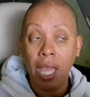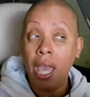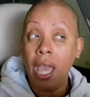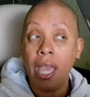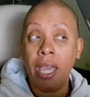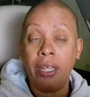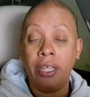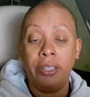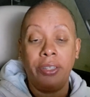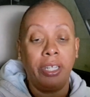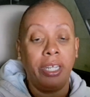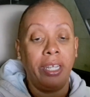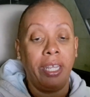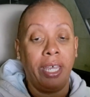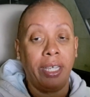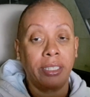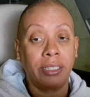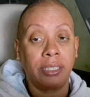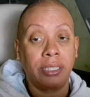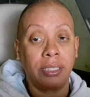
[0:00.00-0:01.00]
And in the
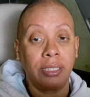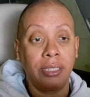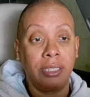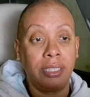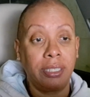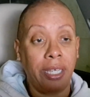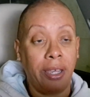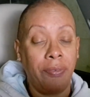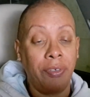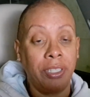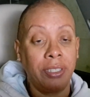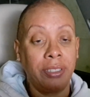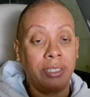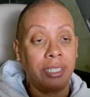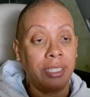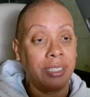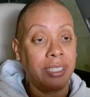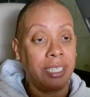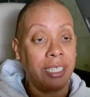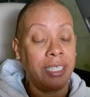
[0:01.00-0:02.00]
next 7
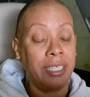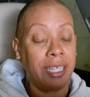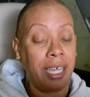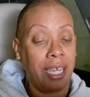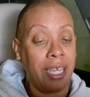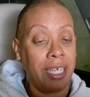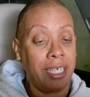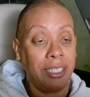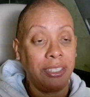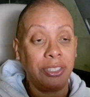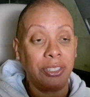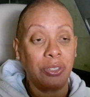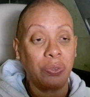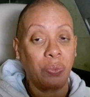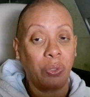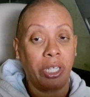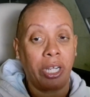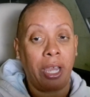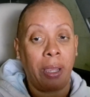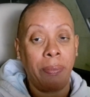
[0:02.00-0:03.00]
to 10 days is
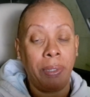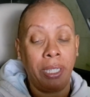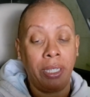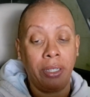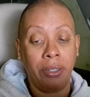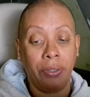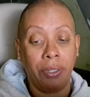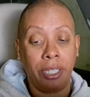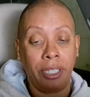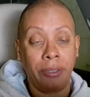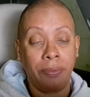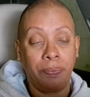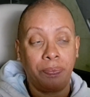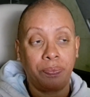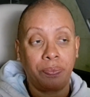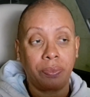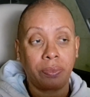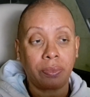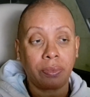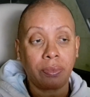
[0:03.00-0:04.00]
what I'm hearing.
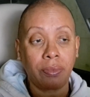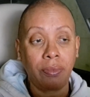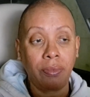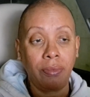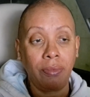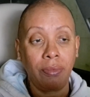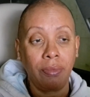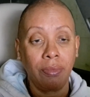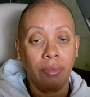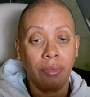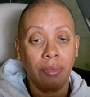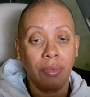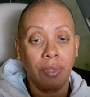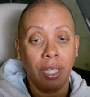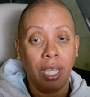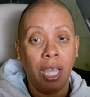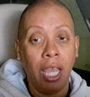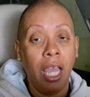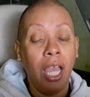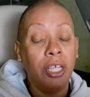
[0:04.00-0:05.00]

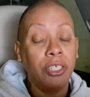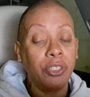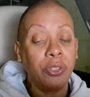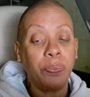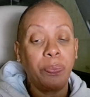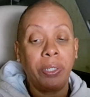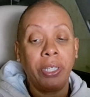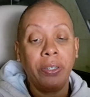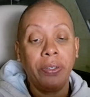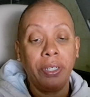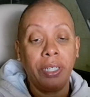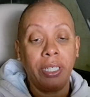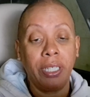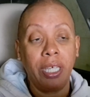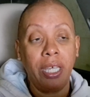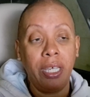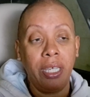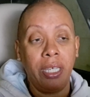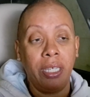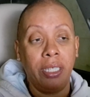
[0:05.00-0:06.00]
Spirit
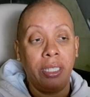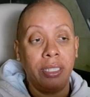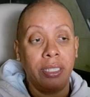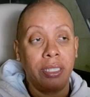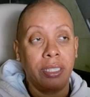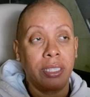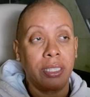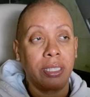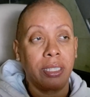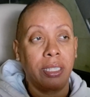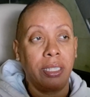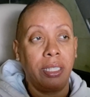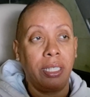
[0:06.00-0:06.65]
is